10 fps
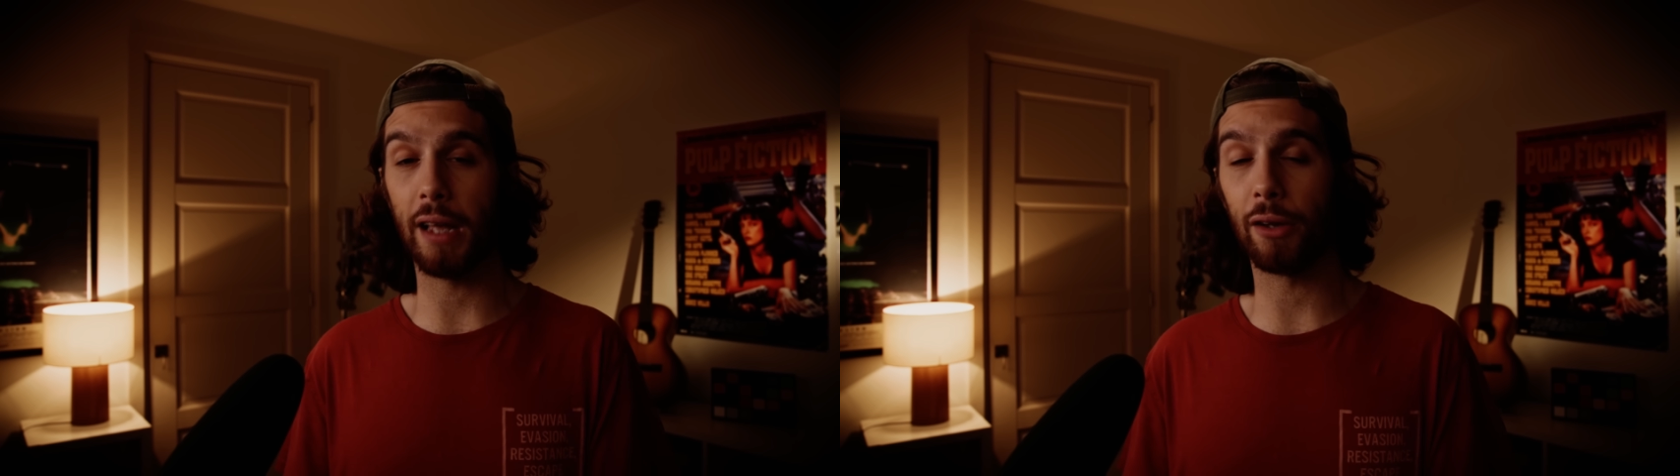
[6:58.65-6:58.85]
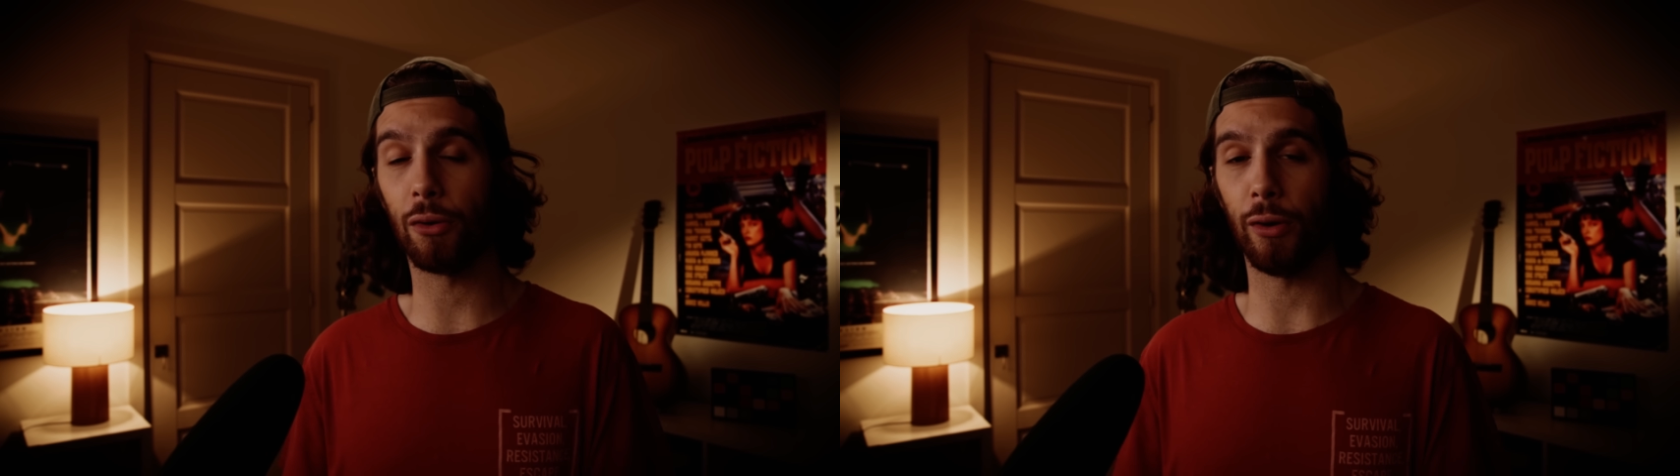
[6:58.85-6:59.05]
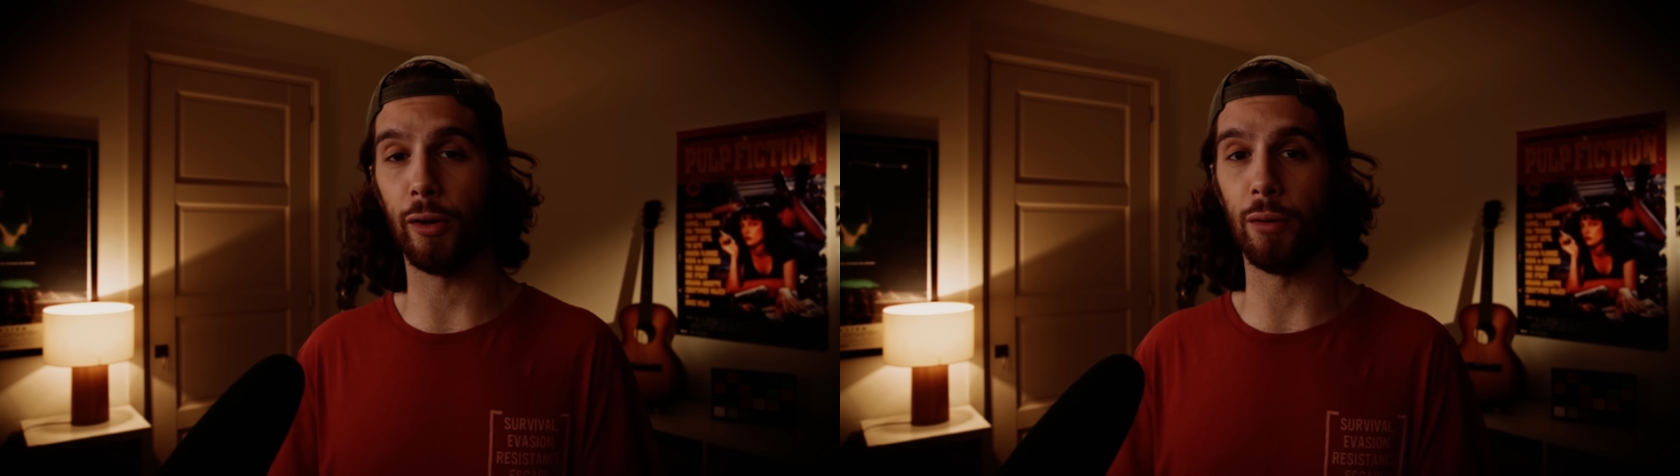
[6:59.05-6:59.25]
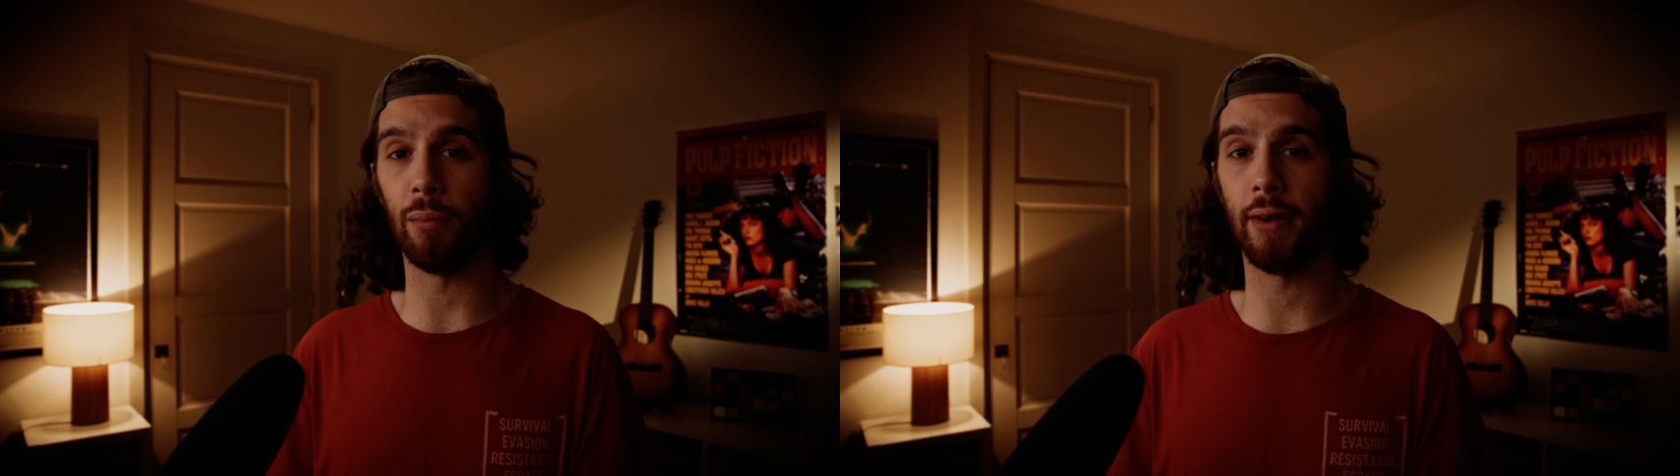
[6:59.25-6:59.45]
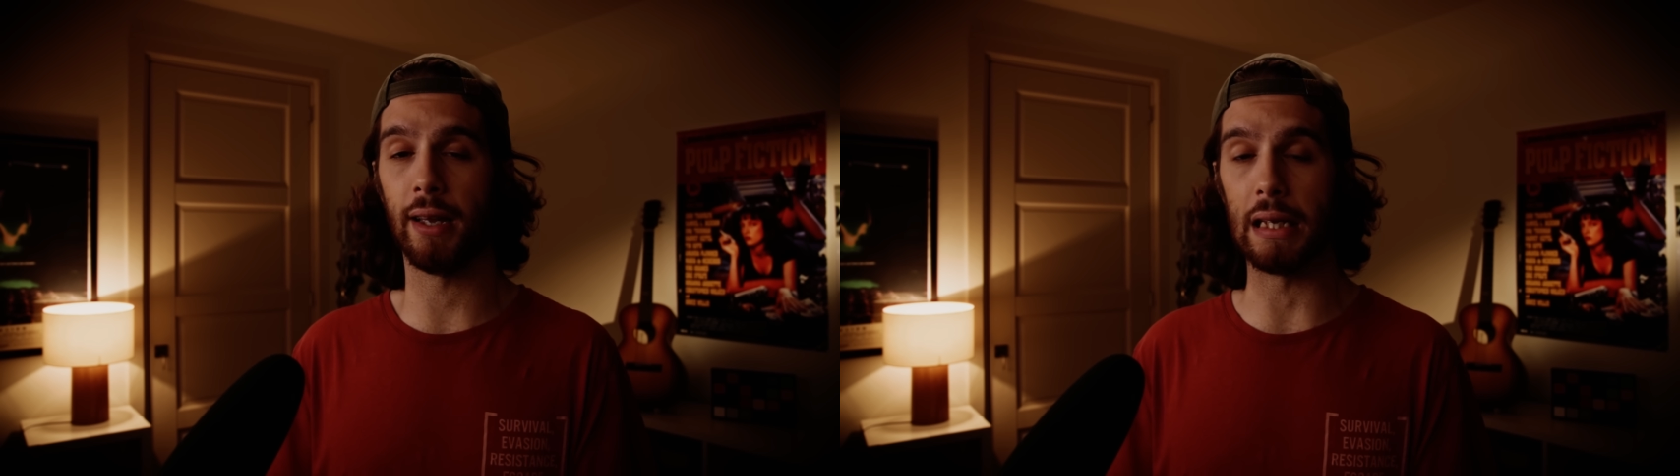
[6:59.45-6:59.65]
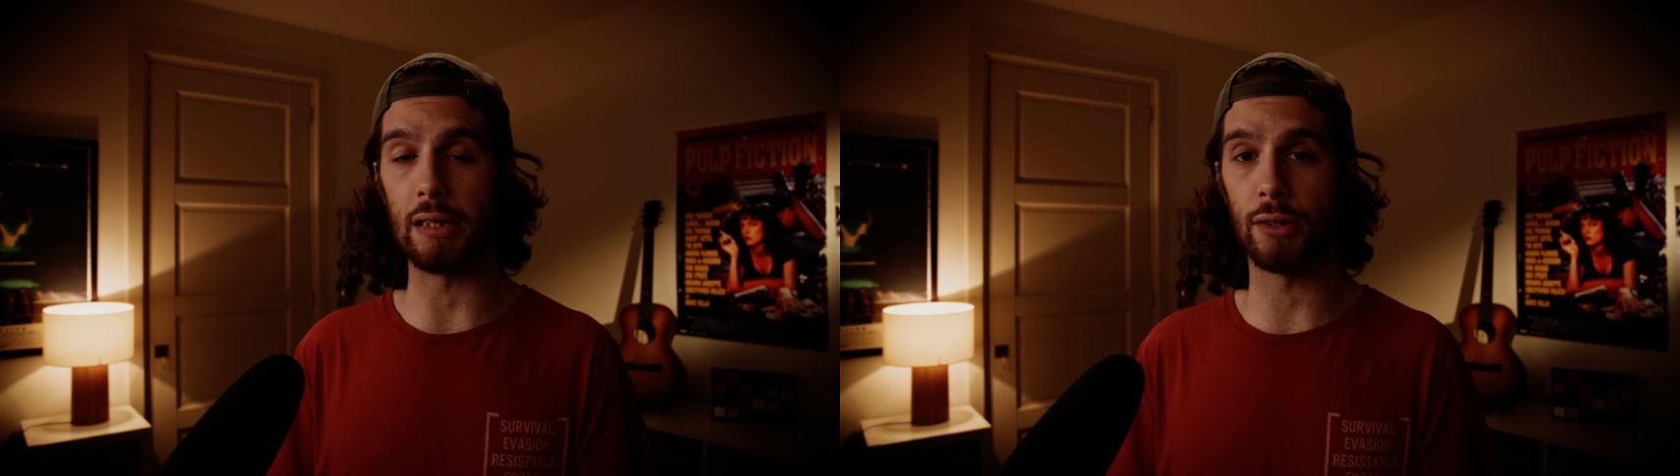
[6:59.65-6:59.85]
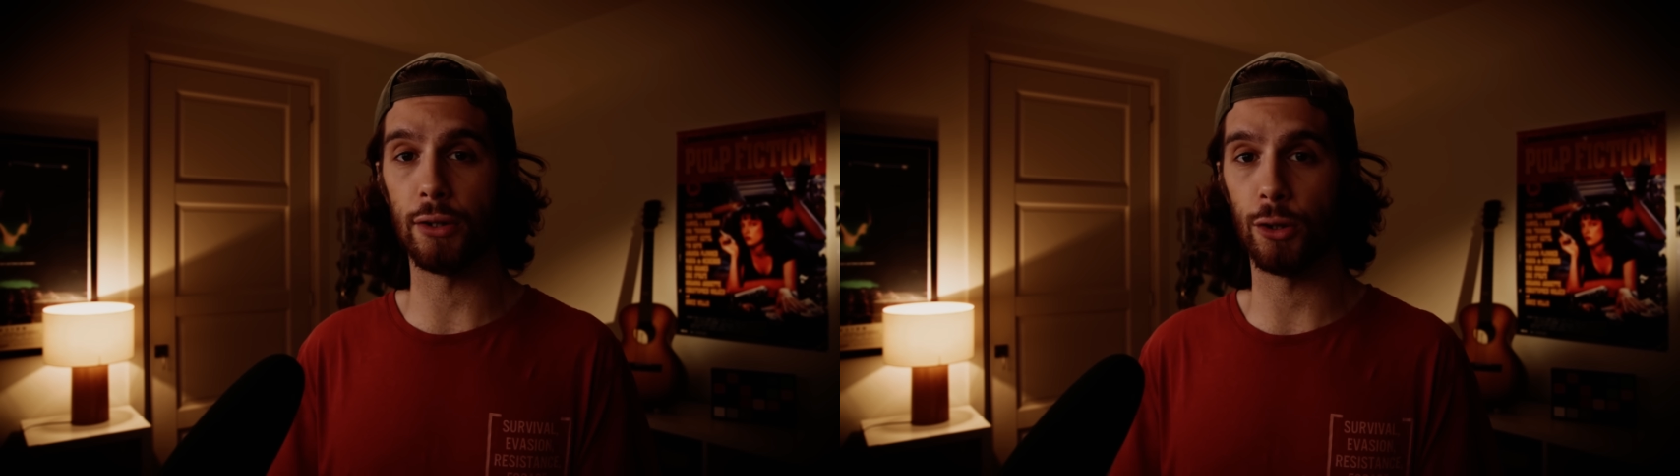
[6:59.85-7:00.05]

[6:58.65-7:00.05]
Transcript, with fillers: algorithm is